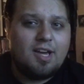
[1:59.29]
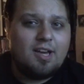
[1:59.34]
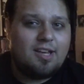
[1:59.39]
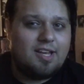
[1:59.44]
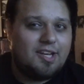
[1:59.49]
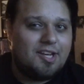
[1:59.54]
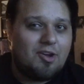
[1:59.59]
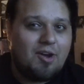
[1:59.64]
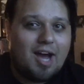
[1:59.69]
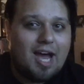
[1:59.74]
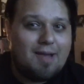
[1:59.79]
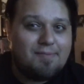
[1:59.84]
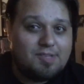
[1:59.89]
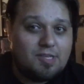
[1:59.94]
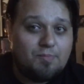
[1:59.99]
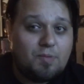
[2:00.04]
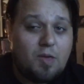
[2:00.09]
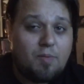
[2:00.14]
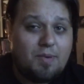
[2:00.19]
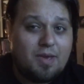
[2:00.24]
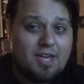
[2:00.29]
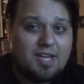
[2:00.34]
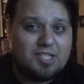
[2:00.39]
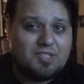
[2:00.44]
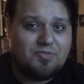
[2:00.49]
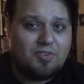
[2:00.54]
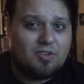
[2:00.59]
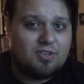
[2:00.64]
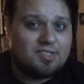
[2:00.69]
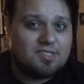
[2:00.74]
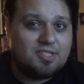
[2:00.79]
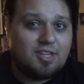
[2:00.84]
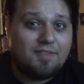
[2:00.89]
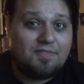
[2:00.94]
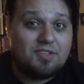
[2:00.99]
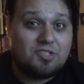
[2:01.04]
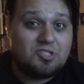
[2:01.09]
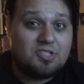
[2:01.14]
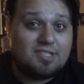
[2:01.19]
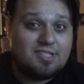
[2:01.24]
you know, IMDb page for the stuff
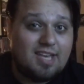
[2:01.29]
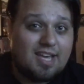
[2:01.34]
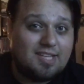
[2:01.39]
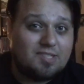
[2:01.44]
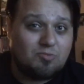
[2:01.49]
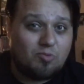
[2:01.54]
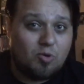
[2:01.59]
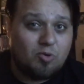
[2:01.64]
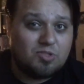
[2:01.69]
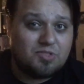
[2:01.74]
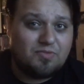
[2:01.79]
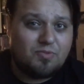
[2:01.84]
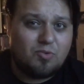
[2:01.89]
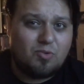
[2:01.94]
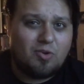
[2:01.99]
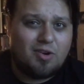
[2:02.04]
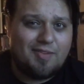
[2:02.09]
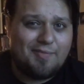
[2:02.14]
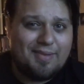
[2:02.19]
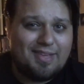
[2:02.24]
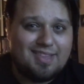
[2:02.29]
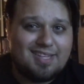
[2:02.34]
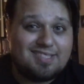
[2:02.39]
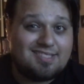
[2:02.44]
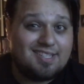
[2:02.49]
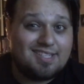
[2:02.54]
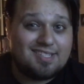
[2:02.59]
that she takes roles for, I mean, this